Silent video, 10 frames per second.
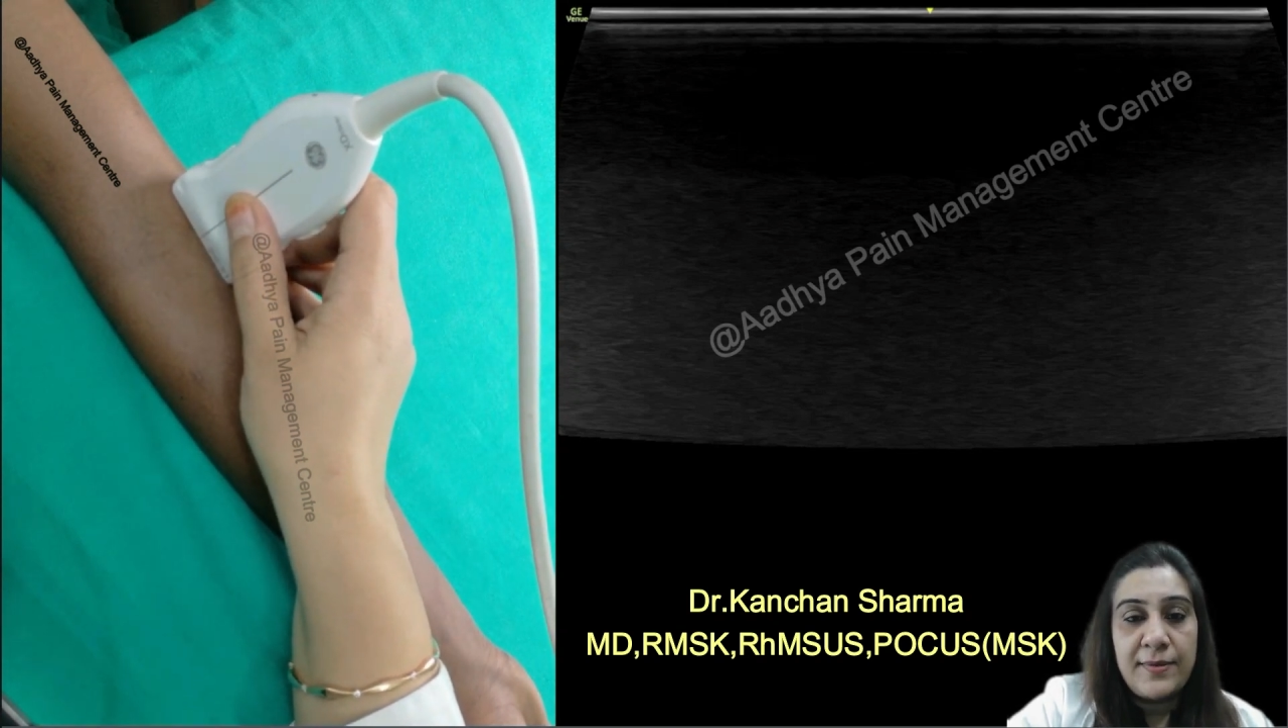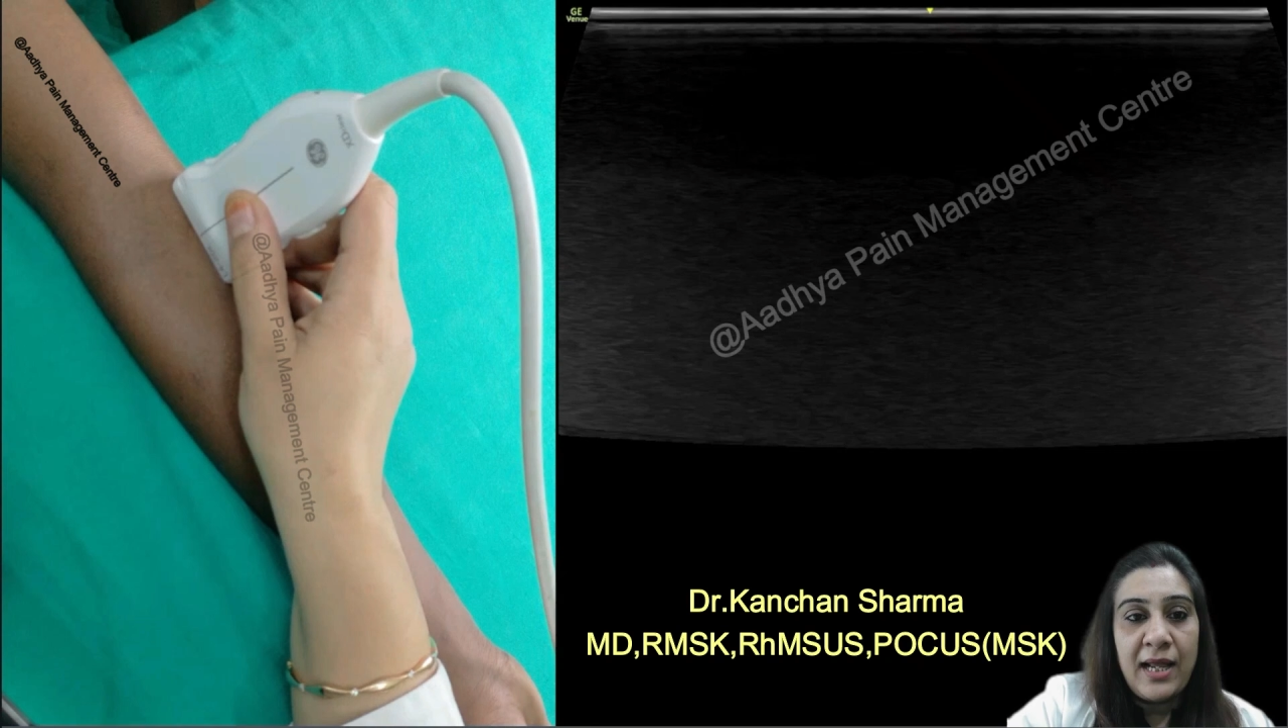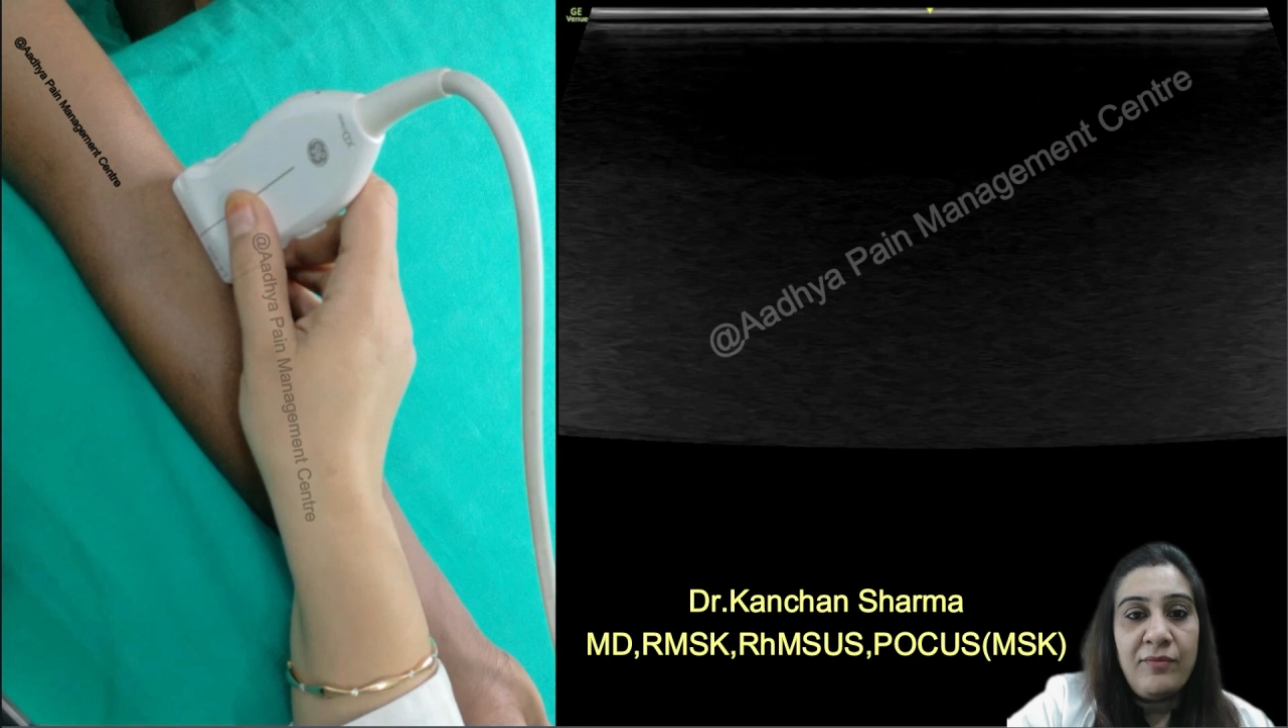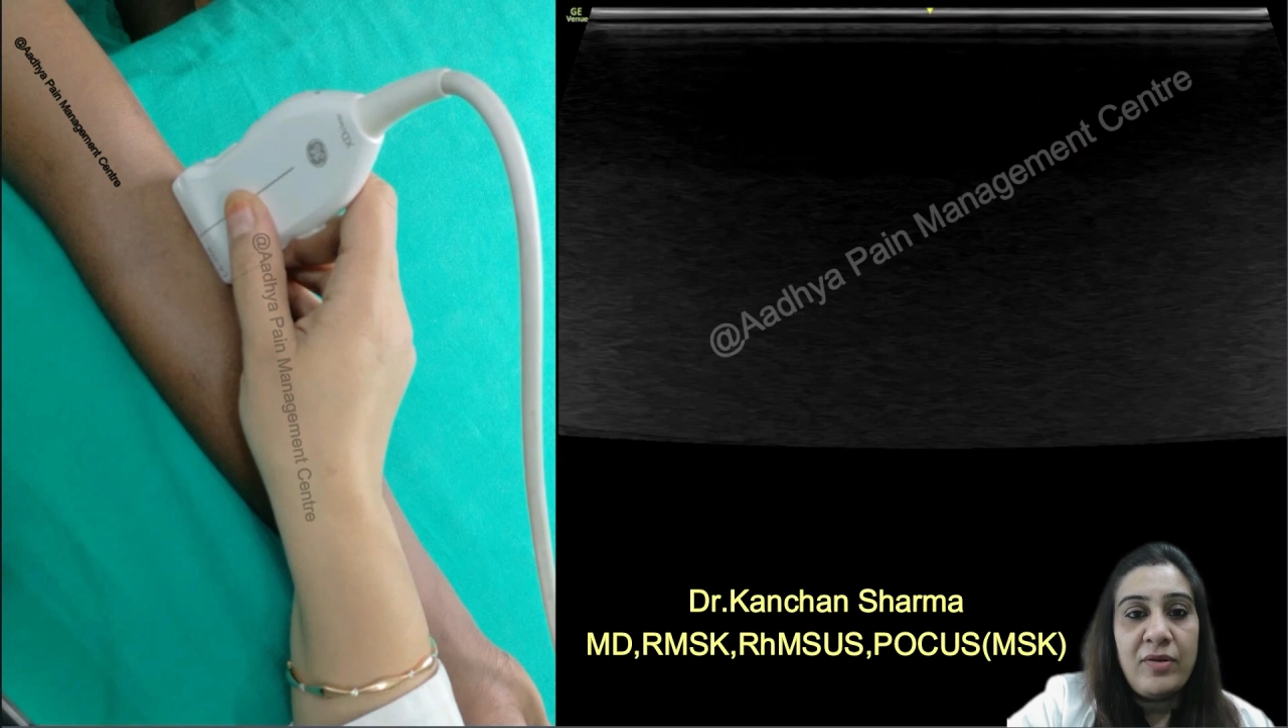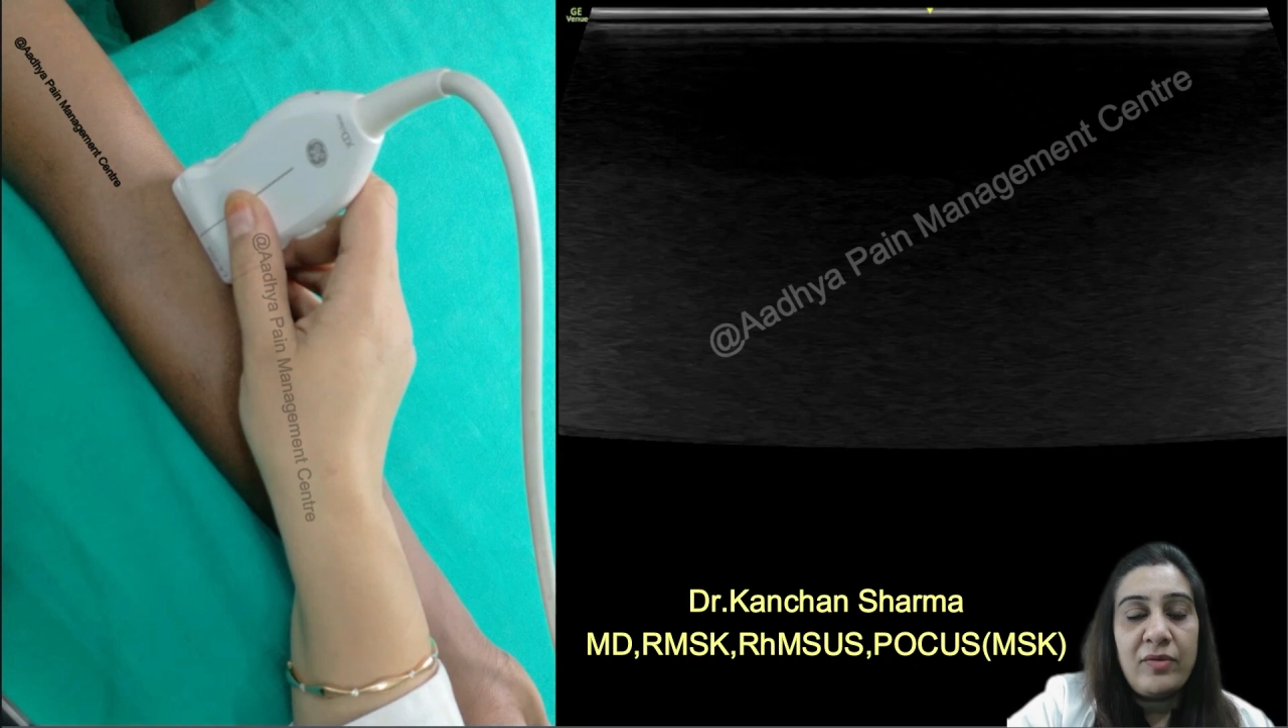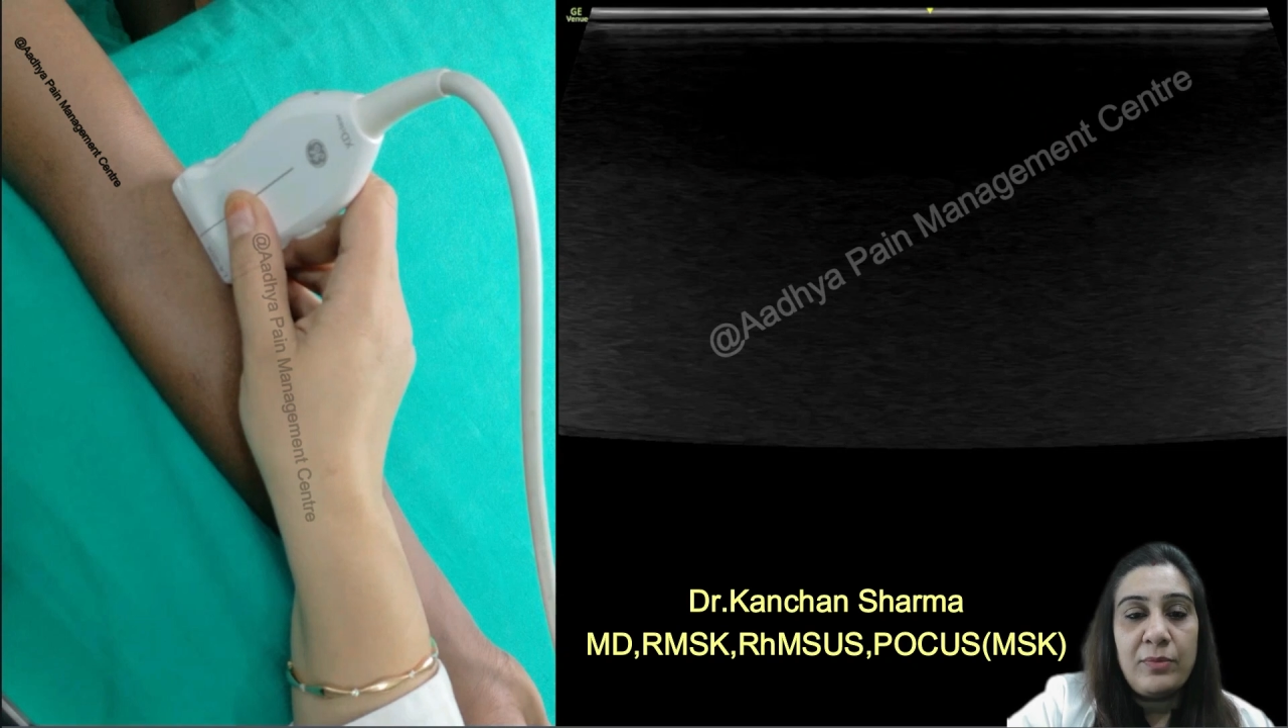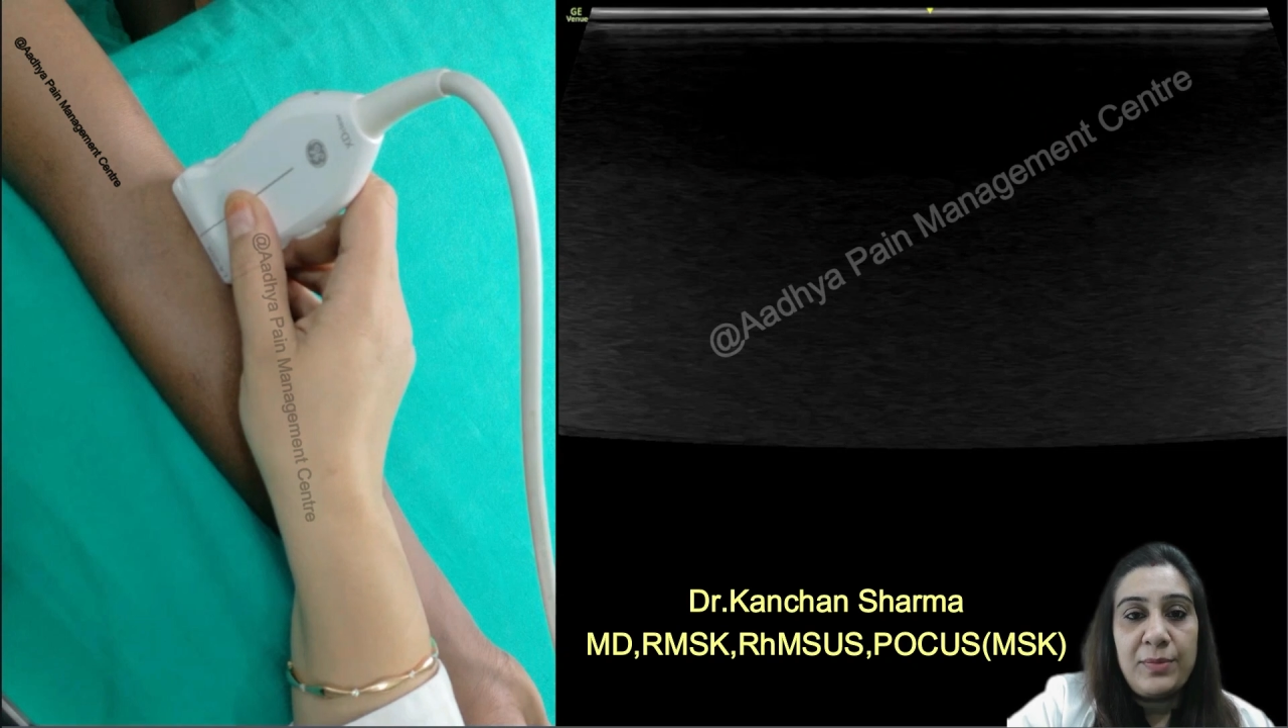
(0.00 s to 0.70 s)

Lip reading: and we will